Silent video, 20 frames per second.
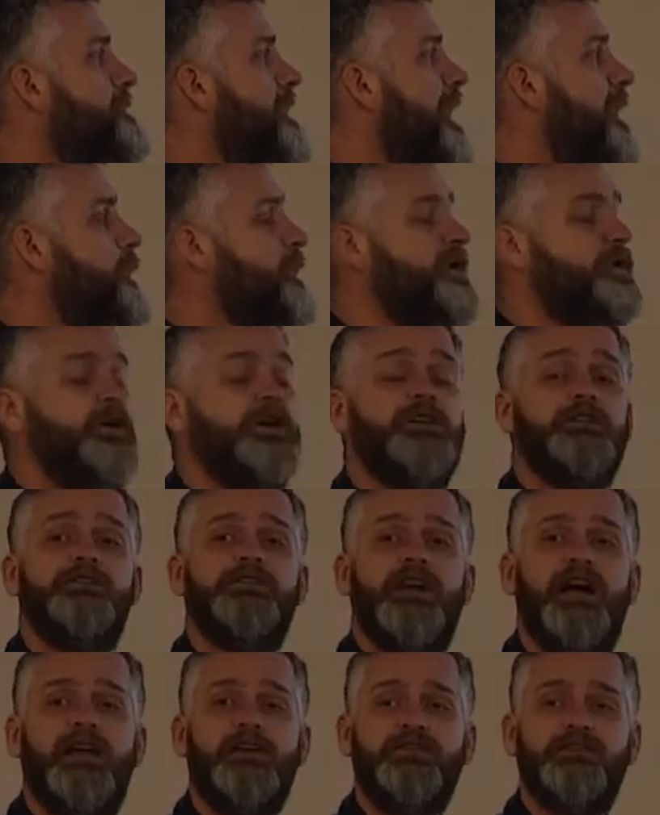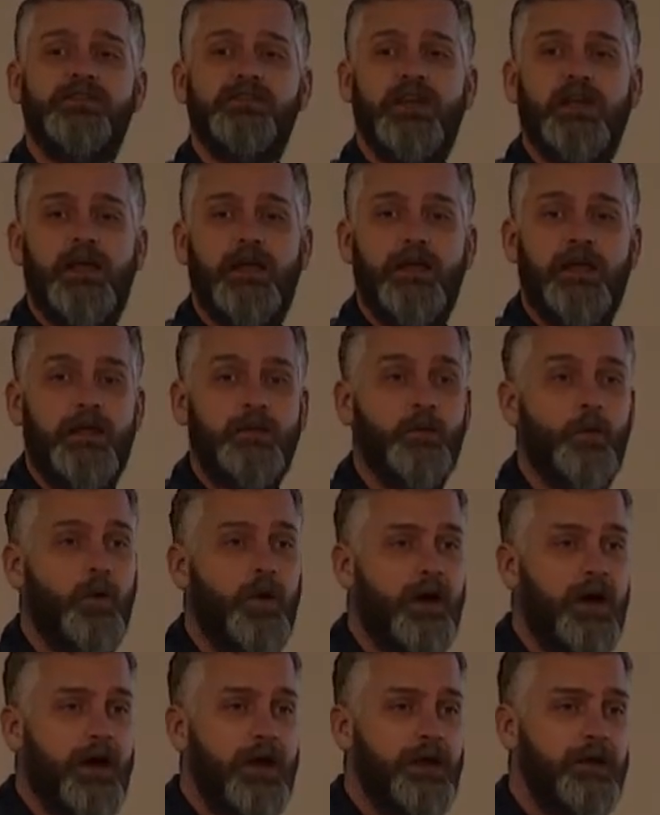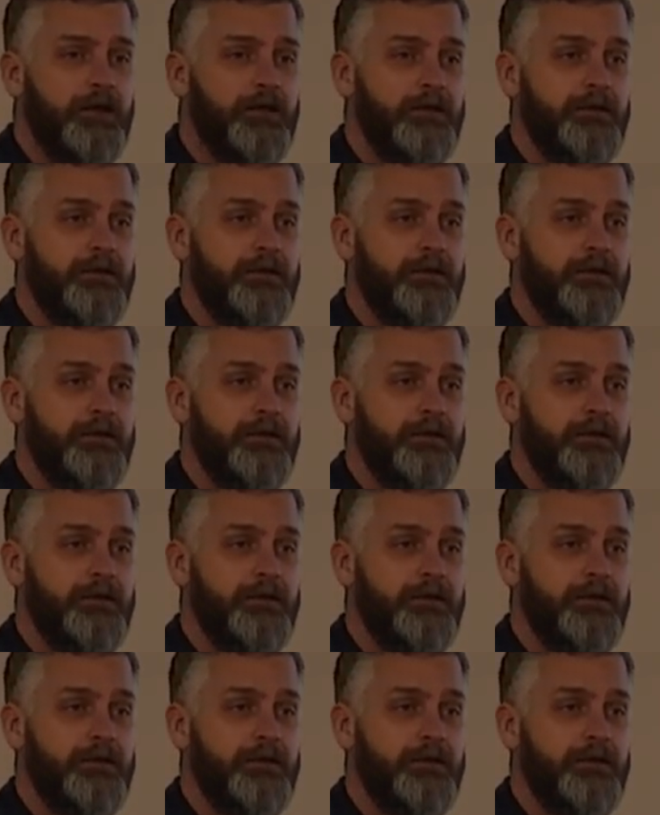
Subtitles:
might we criticize today and why?